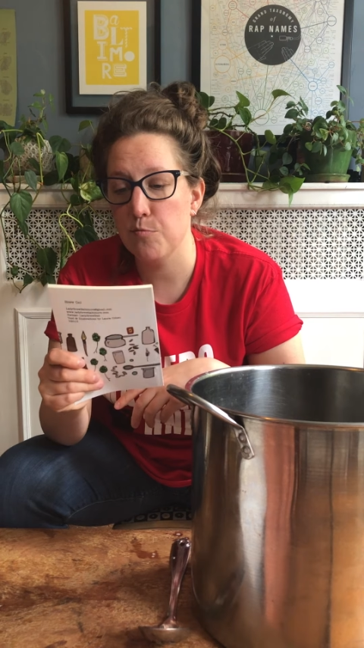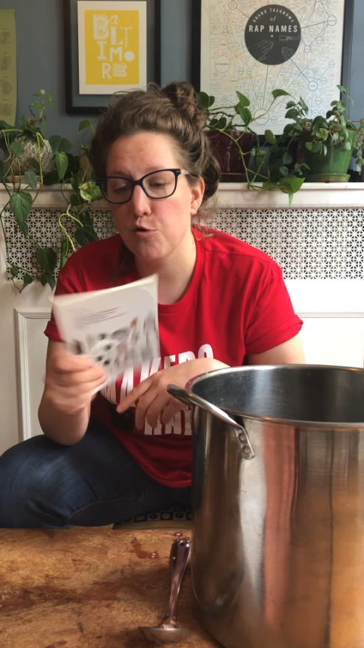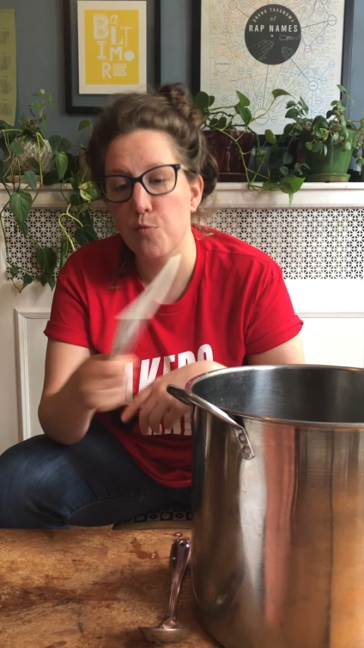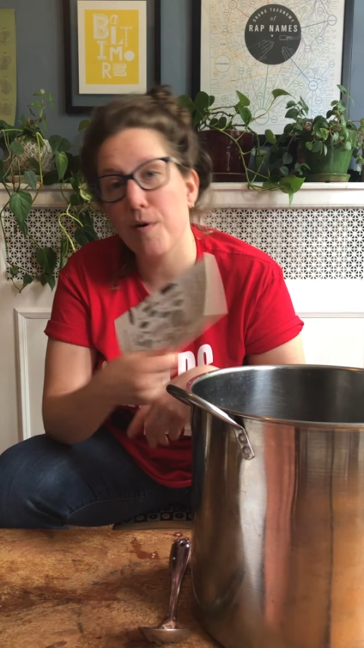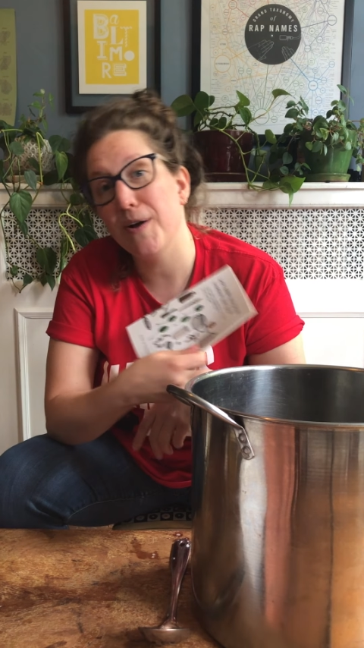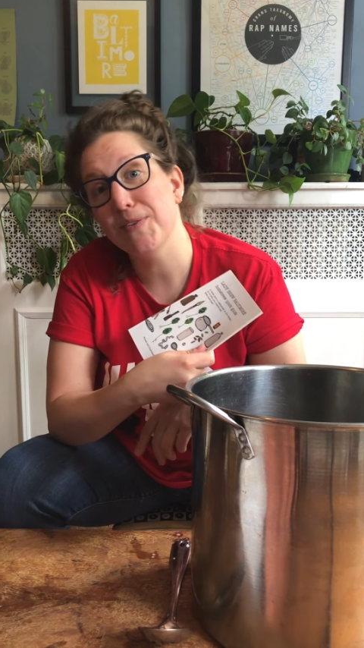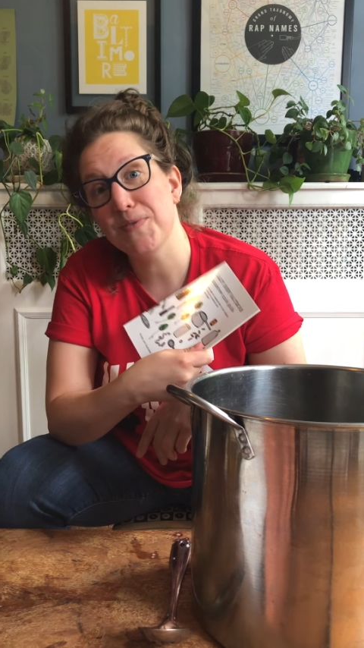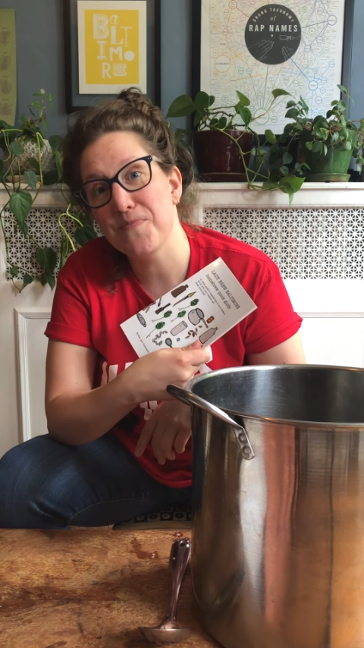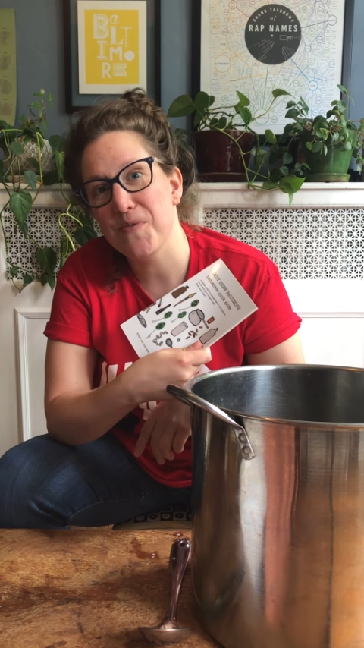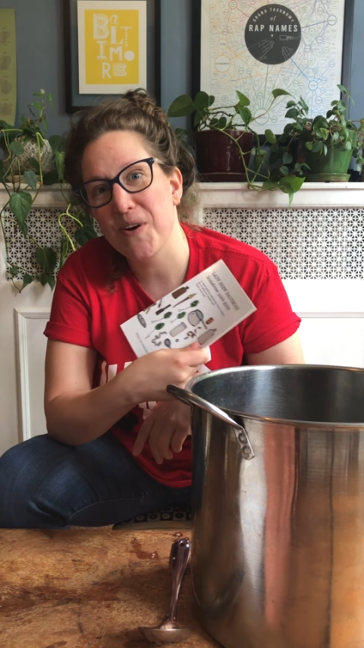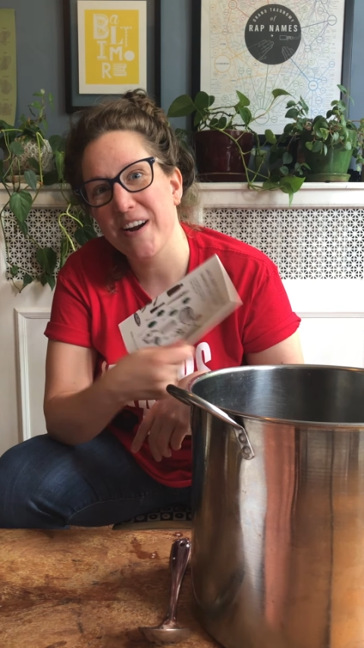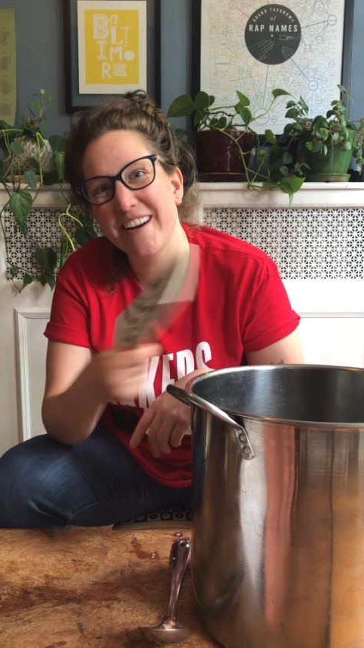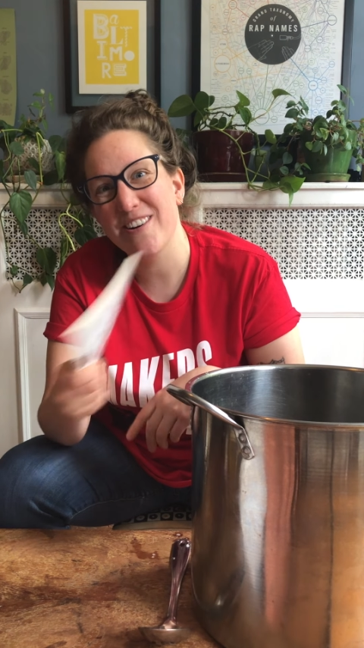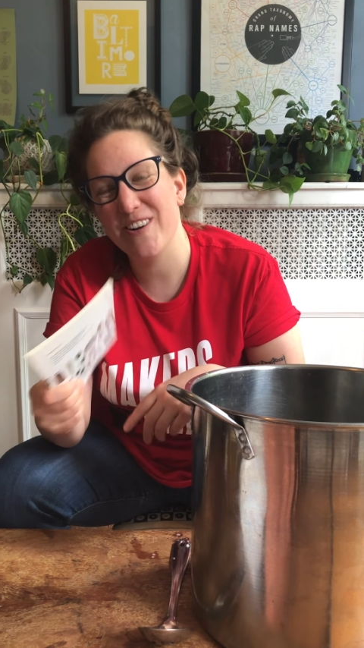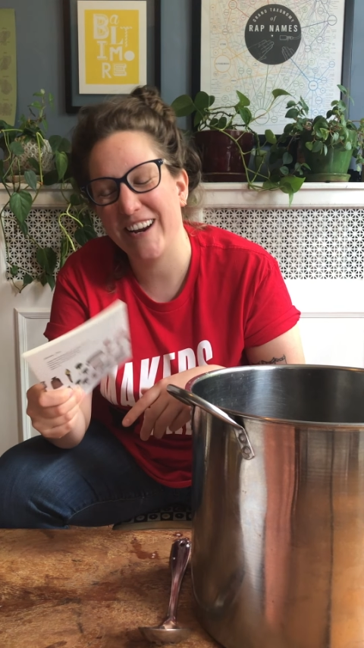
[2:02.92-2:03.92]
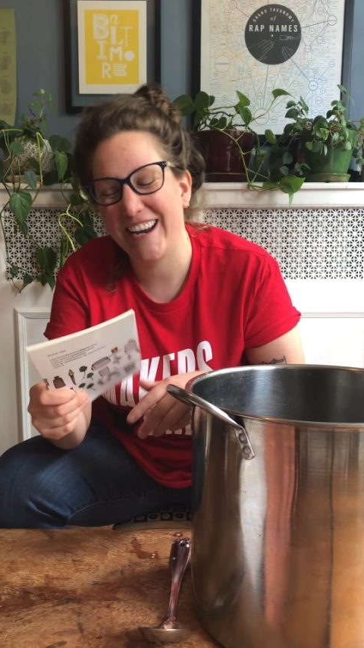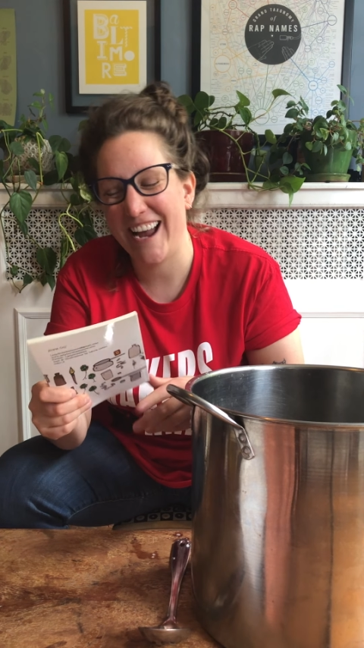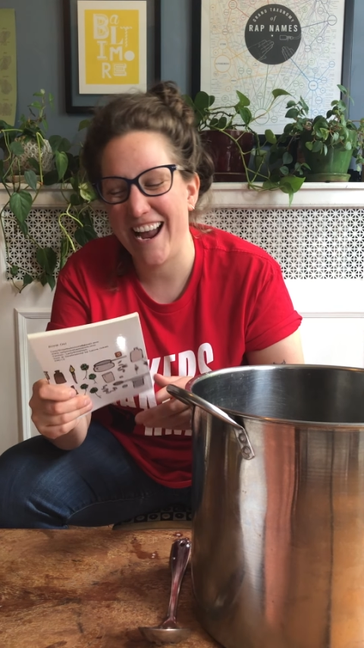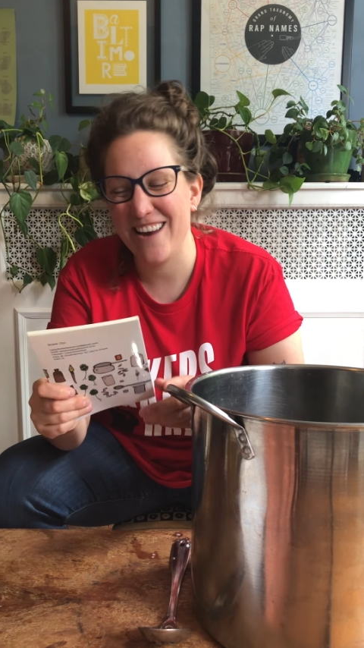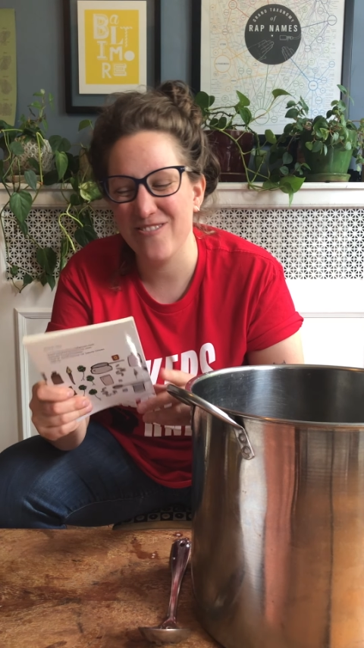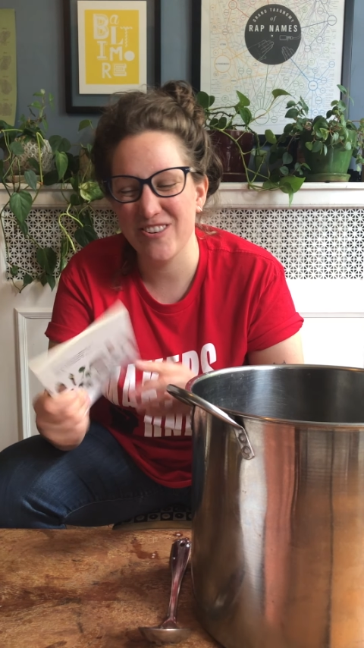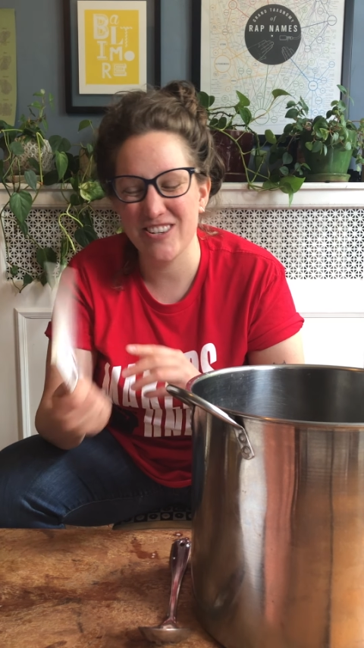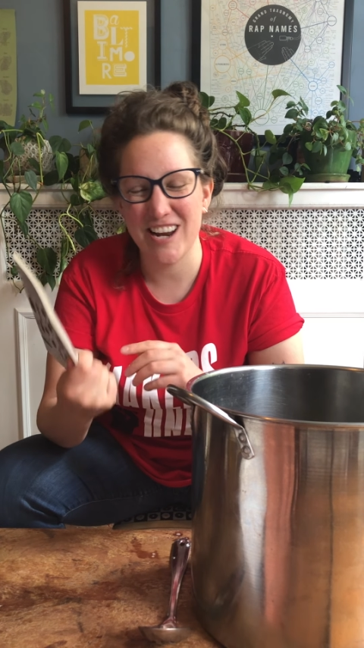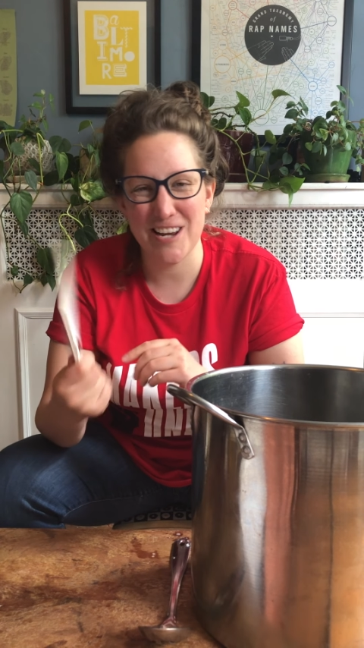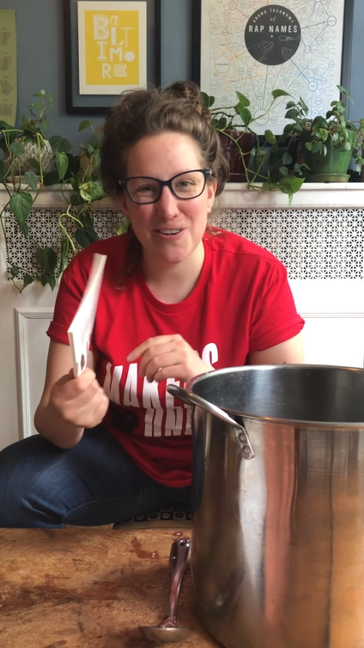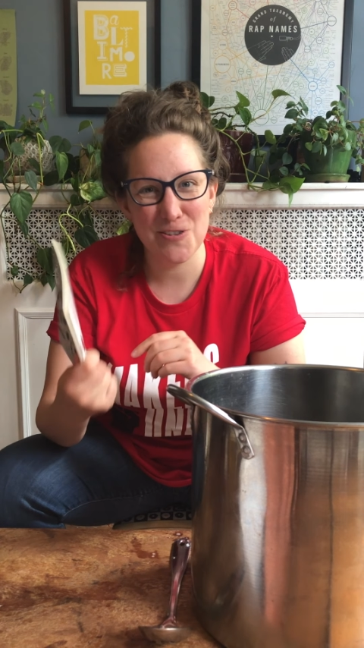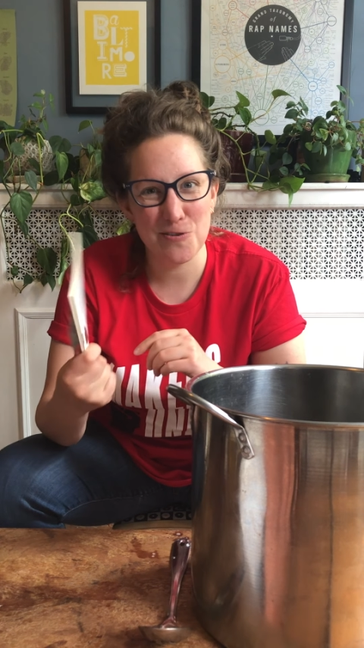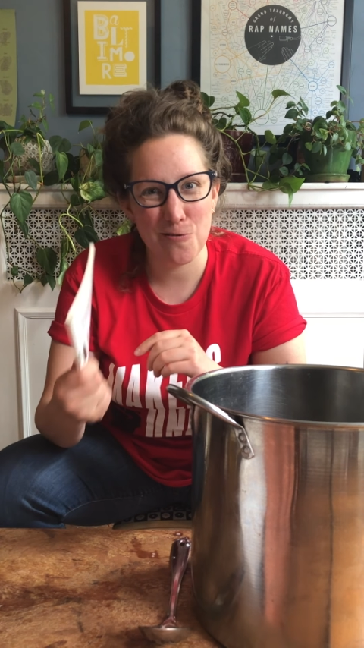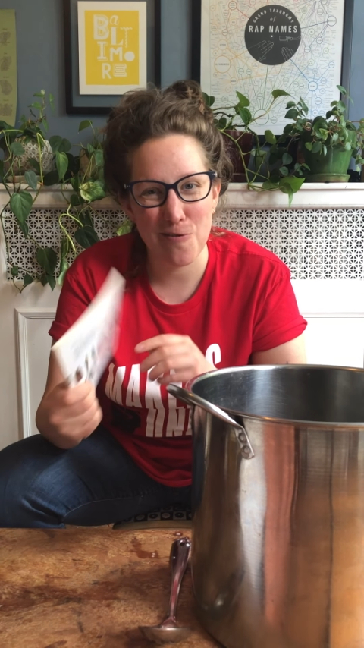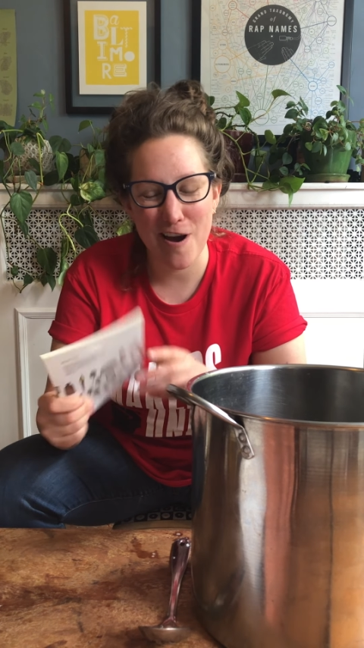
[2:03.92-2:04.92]
Brew Baltimore quick guide, which I
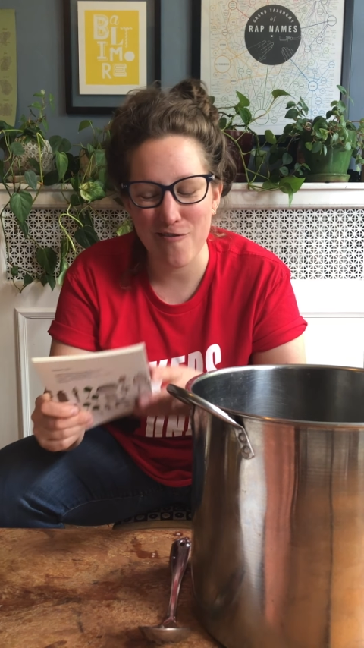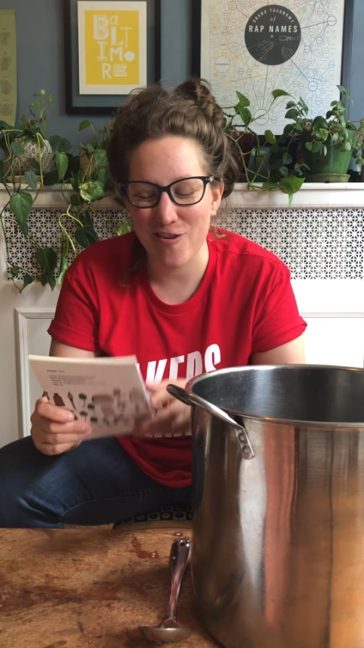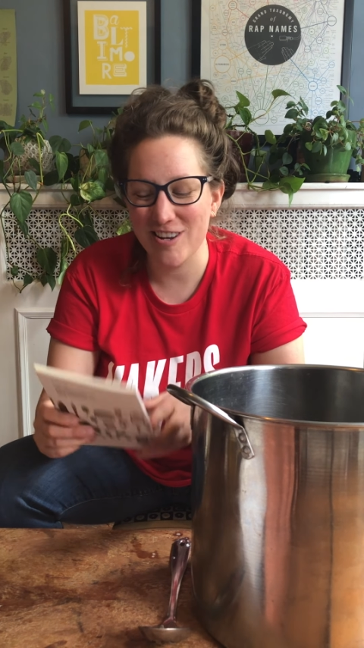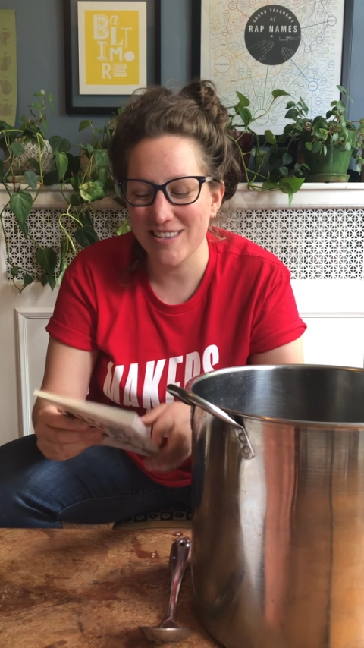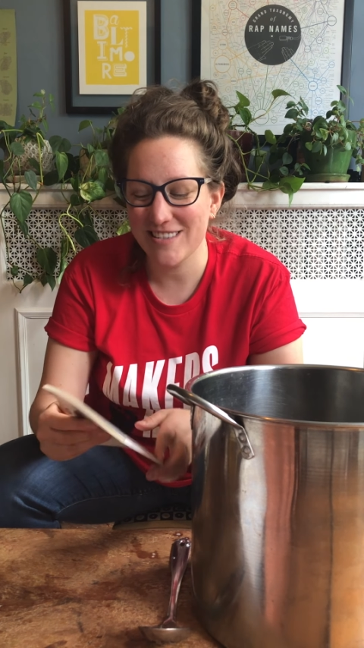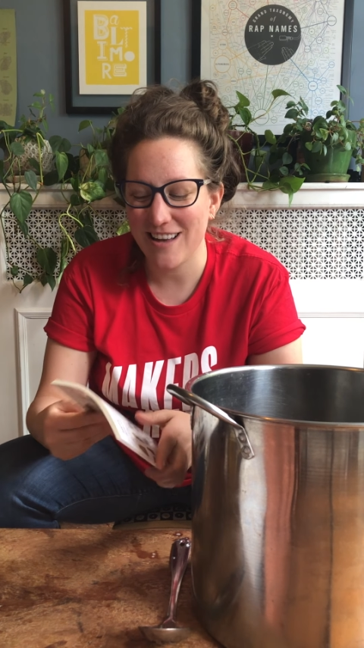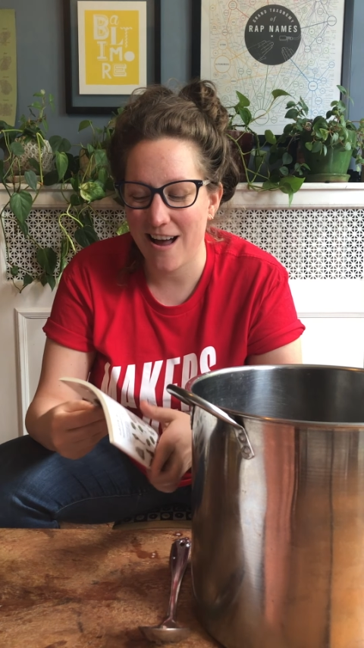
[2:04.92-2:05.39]
use for reference,